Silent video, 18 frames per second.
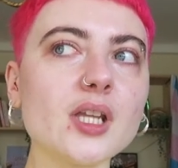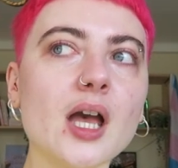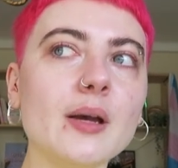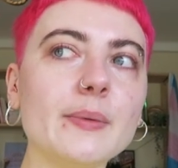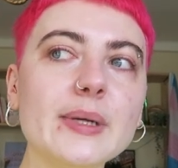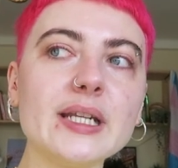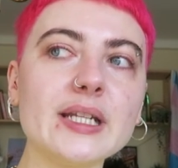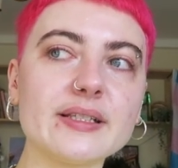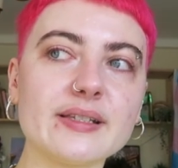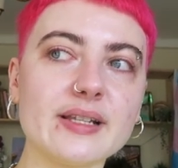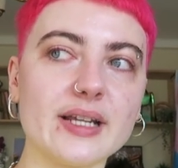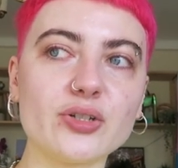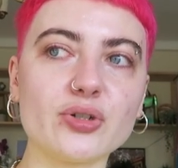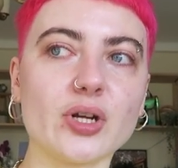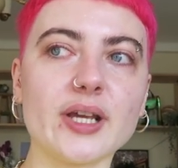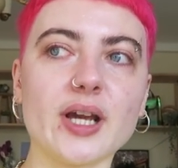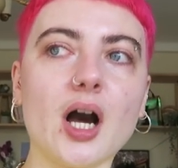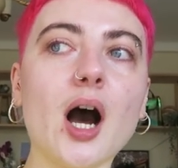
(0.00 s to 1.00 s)
I mean, it's
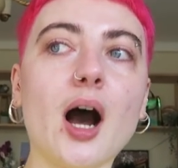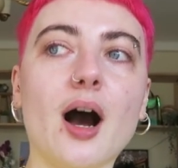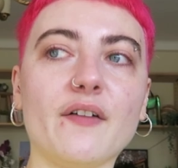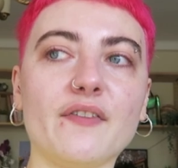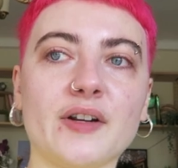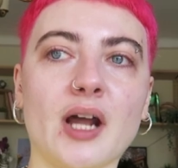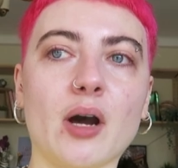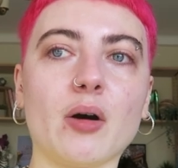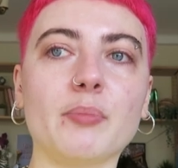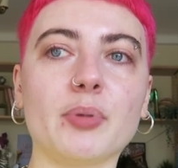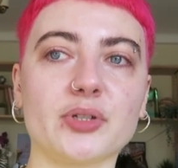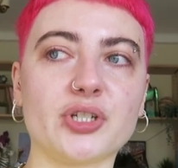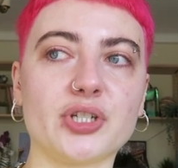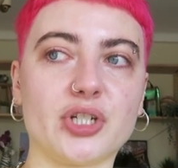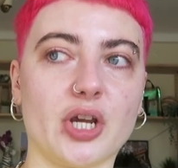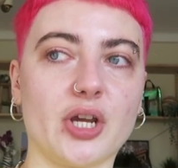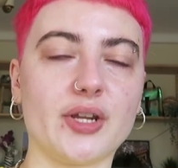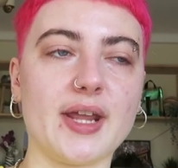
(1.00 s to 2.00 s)
literally a half an hour
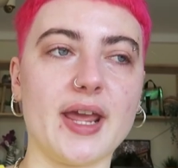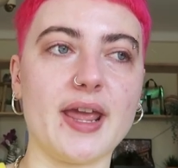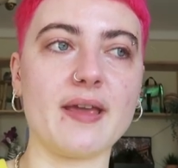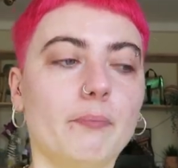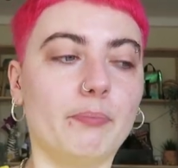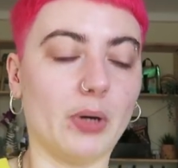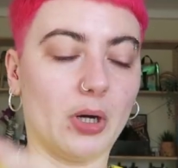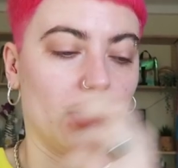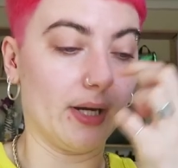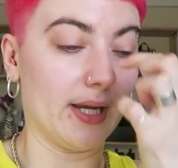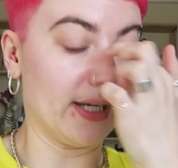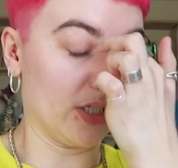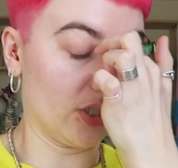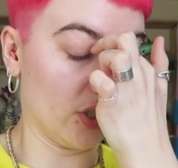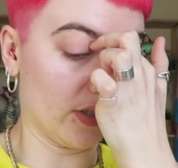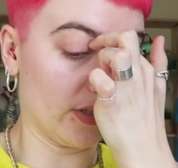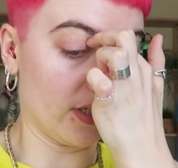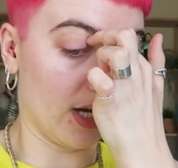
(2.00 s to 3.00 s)
bus journey, but
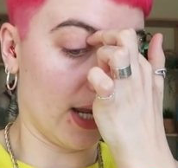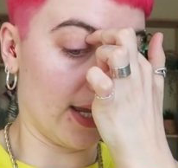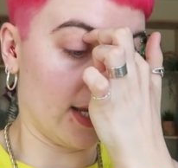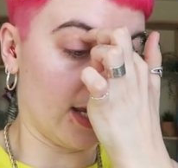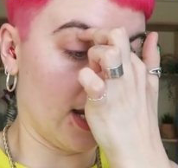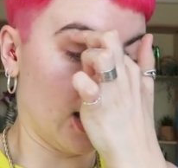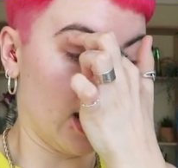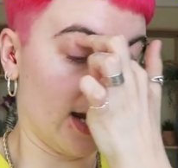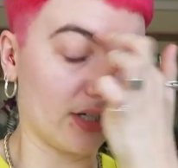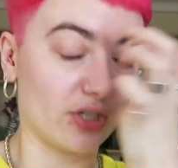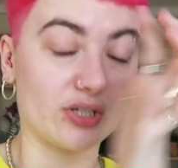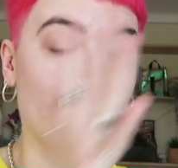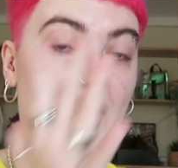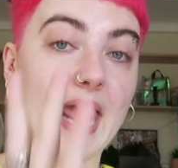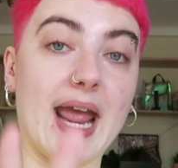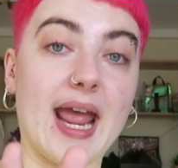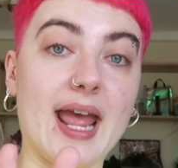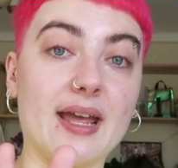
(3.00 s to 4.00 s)
it just like, I
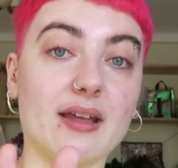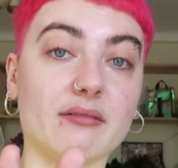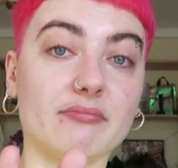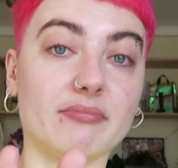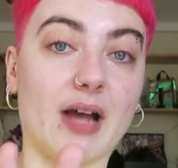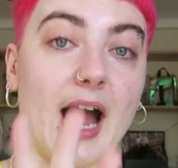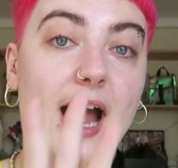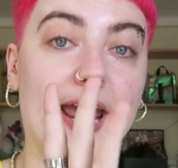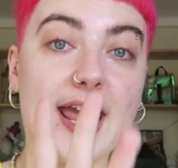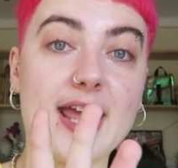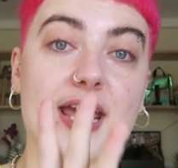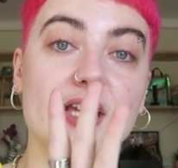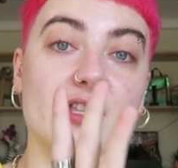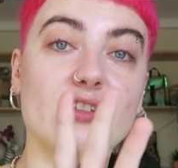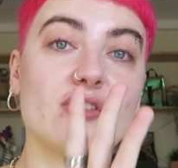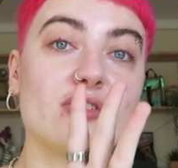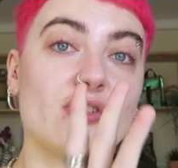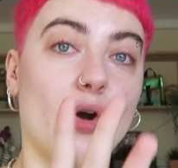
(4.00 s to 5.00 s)
just hate it. I hate
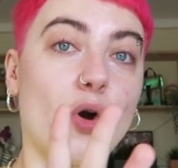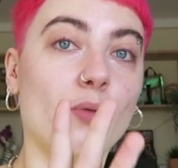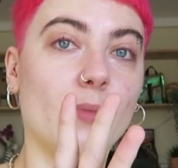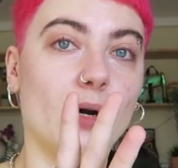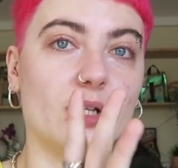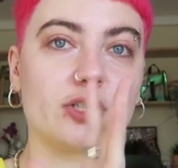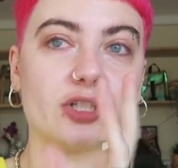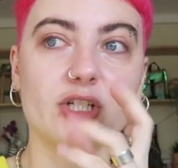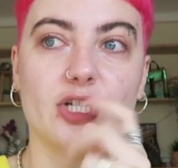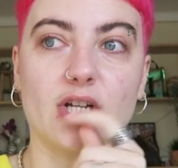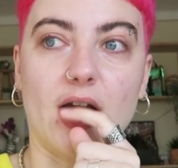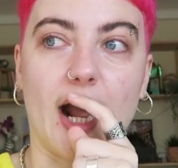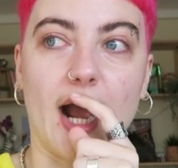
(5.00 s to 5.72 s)
it so much.